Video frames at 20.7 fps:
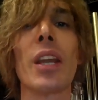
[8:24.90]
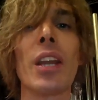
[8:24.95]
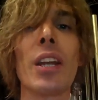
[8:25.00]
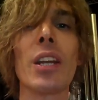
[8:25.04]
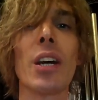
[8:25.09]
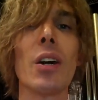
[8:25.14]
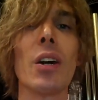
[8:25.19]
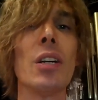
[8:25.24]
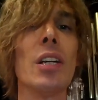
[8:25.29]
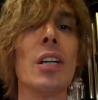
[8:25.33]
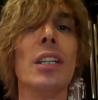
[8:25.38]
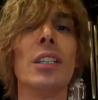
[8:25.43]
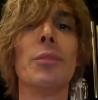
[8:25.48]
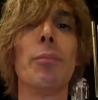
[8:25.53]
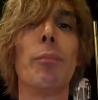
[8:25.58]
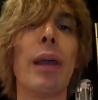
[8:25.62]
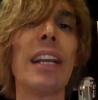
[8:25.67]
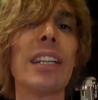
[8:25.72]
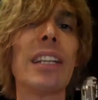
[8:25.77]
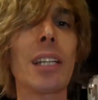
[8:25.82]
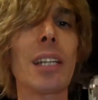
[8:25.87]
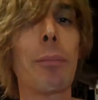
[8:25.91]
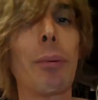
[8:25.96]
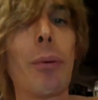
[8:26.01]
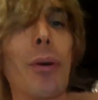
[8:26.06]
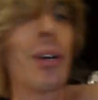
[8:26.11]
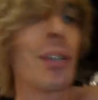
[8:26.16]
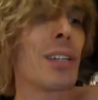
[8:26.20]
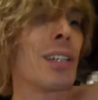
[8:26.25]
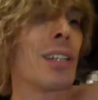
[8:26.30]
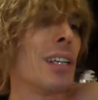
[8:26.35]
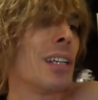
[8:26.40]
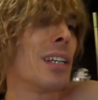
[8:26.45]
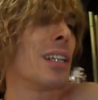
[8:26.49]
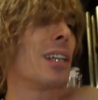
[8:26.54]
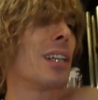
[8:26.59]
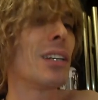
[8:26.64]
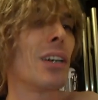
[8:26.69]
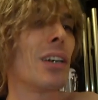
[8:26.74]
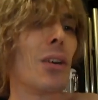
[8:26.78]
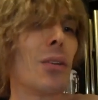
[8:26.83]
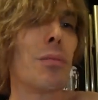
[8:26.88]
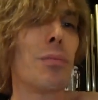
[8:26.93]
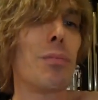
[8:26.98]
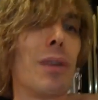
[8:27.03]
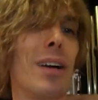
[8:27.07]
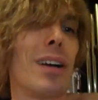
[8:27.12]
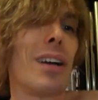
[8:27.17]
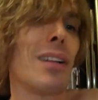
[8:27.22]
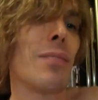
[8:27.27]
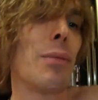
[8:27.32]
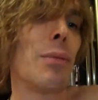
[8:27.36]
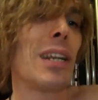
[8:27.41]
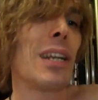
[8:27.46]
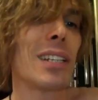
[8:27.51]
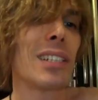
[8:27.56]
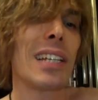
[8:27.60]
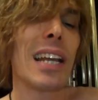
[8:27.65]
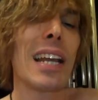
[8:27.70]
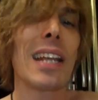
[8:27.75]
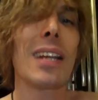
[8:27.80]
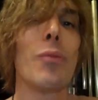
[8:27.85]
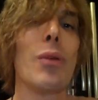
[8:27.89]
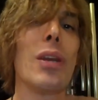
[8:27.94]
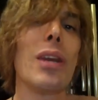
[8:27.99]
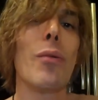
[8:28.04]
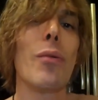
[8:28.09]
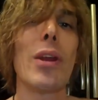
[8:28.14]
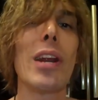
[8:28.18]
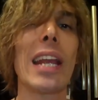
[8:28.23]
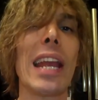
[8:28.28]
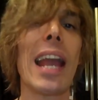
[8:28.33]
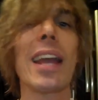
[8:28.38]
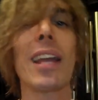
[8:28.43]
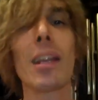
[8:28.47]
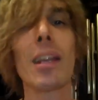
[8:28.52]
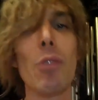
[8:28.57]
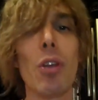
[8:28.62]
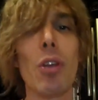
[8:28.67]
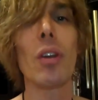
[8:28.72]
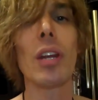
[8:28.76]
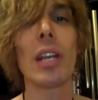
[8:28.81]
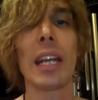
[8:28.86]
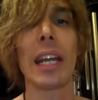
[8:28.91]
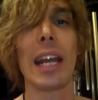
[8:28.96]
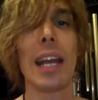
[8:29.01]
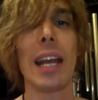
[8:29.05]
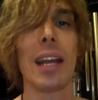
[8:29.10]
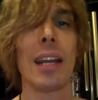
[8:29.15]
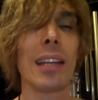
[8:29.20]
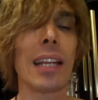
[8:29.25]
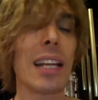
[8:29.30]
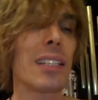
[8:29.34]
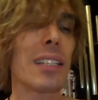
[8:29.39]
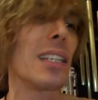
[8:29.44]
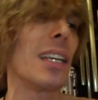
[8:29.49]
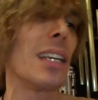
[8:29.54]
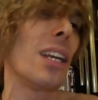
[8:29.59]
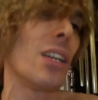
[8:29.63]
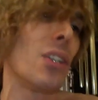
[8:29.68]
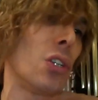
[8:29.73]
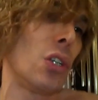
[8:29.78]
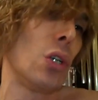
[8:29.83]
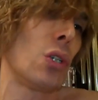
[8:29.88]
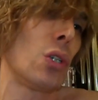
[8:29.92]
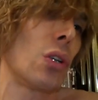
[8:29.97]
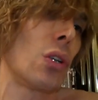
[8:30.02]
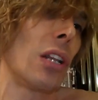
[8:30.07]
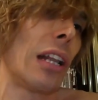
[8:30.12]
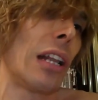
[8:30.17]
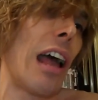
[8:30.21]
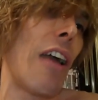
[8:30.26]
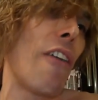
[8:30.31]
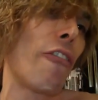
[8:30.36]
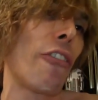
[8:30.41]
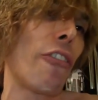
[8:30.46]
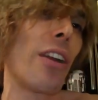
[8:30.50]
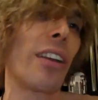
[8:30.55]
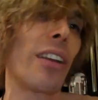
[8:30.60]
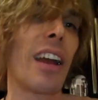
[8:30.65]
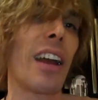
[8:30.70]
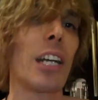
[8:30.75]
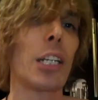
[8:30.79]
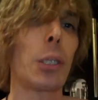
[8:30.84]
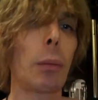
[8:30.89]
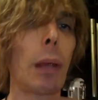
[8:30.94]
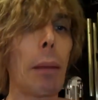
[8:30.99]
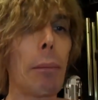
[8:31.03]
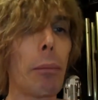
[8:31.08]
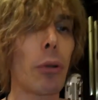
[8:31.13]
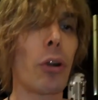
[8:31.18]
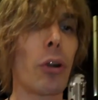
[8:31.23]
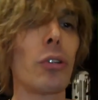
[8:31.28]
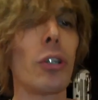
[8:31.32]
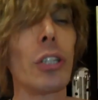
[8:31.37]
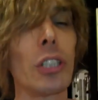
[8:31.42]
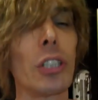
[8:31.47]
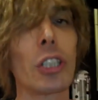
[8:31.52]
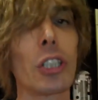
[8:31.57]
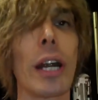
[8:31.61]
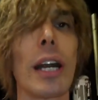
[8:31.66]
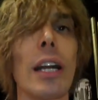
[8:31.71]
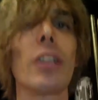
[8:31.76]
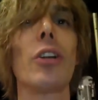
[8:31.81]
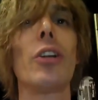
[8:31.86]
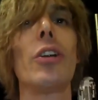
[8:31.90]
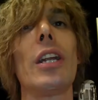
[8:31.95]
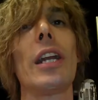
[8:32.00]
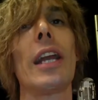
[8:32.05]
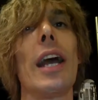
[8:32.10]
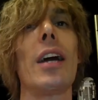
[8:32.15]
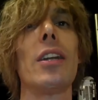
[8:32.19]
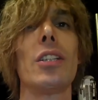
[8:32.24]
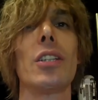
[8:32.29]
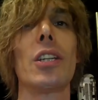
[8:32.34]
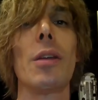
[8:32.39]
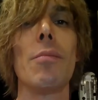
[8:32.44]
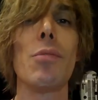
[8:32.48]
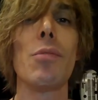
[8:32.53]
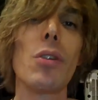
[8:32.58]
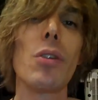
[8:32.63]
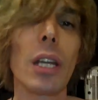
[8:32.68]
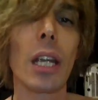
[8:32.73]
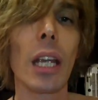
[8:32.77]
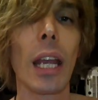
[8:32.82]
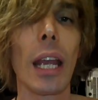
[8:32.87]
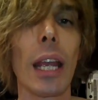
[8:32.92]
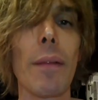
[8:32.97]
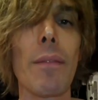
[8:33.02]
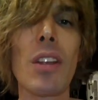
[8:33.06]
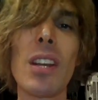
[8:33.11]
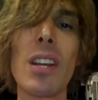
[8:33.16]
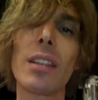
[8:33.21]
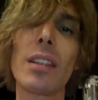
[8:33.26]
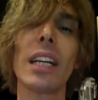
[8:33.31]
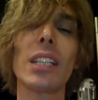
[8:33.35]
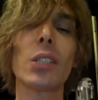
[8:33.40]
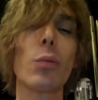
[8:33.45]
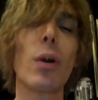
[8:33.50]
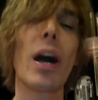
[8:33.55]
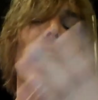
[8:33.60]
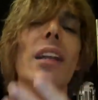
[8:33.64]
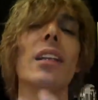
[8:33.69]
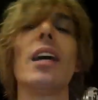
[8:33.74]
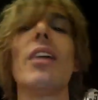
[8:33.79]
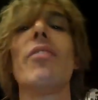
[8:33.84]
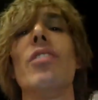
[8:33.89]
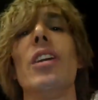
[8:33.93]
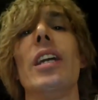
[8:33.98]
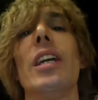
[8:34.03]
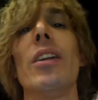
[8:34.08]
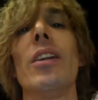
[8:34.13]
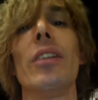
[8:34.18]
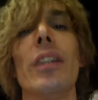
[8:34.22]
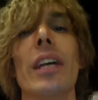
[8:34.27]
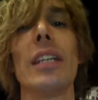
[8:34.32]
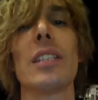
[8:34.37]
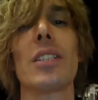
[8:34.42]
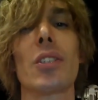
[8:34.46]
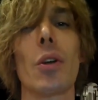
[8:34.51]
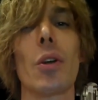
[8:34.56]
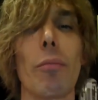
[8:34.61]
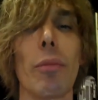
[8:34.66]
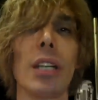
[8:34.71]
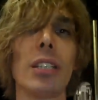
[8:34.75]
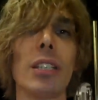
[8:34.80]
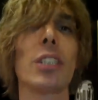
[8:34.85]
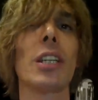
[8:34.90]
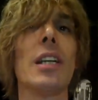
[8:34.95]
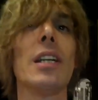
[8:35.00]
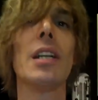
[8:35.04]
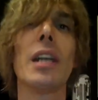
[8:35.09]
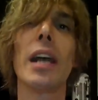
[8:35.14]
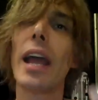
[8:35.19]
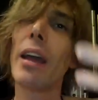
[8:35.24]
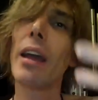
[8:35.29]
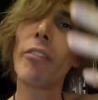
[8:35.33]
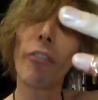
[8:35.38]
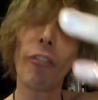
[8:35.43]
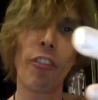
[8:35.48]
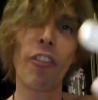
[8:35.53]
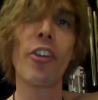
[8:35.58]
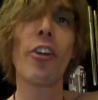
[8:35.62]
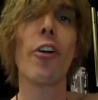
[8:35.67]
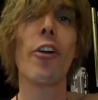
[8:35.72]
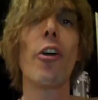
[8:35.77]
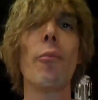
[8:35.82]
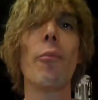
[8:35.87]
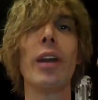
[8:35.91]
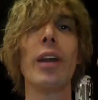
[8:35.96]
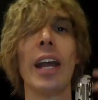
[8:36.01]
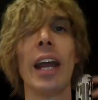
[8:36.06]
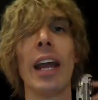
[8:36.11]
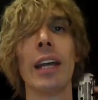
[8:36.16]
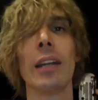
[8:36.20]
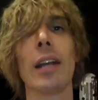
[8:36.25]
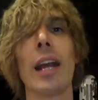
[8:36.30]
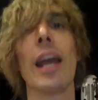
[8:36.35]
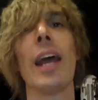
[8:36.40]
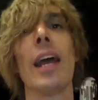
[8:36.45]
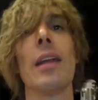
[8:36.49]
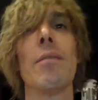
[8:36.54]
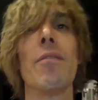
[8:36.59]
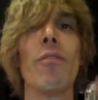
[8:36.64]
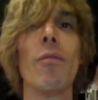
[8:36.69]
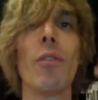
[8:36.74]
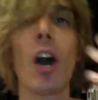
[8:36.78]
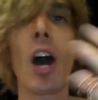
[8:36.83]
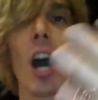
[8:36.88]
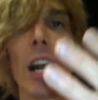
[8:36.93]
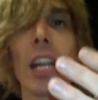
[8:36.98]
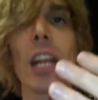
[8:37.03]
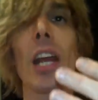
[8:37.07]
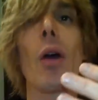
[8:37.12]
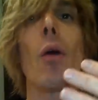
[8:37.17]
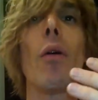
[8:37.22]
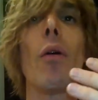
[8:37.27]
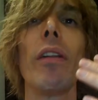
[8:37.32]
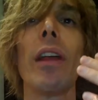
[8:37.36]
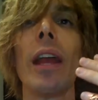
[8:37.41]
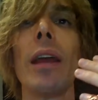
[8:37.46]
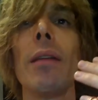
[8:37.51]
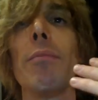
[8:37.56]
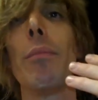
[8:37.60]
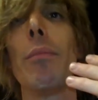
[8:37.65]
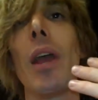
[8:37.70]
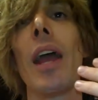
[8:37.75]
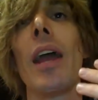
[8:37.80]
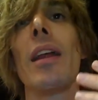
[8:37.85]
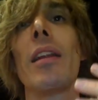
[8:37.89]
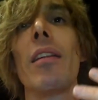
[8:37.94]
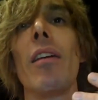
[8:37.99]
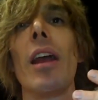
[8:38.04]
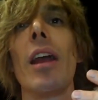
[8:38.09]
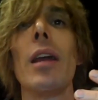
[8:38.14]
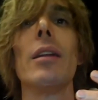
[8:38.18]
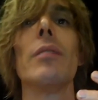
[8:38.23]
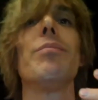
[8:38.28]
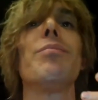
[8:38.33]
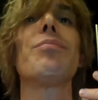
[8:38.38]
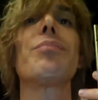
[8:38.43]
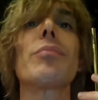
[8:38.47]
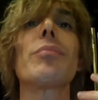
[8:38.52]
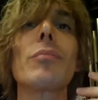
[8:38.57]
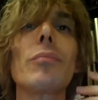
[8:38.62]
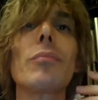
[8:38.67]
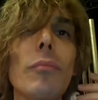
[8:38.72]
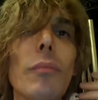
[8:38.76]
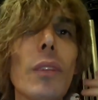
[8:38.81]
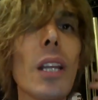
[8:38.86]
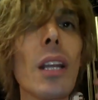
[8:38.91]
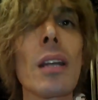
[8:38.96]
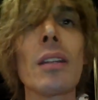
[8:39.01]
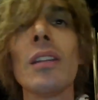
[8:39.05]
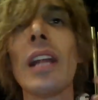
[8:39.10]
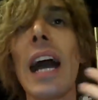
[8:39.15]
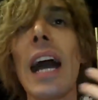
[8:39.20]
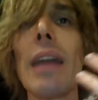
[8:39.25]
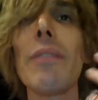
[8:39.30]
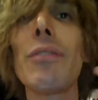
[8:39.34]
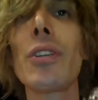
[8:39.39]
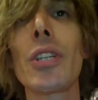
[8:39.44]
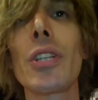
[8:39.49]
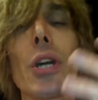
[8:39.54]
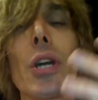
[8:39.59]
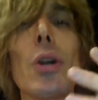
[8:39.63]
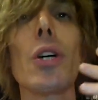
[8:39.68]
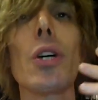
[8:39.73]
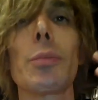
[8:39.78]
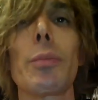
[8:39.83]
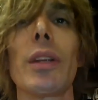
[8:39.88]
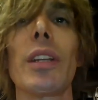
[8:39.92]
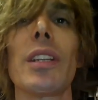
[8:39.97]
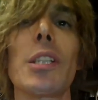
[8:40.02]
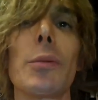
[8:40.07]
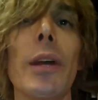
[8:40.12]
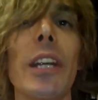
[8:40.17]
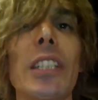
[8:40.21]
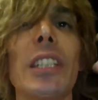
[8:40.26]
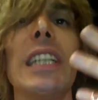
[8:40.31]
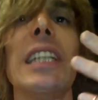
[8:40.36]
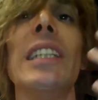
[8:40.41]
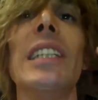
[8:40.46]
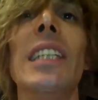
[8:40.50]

you know, based upon, you know, because we can't communicate. And that's the issues in life right now, is people are learning how to communicate. That's why I love the internet so much, and film and audio and live shows, but especially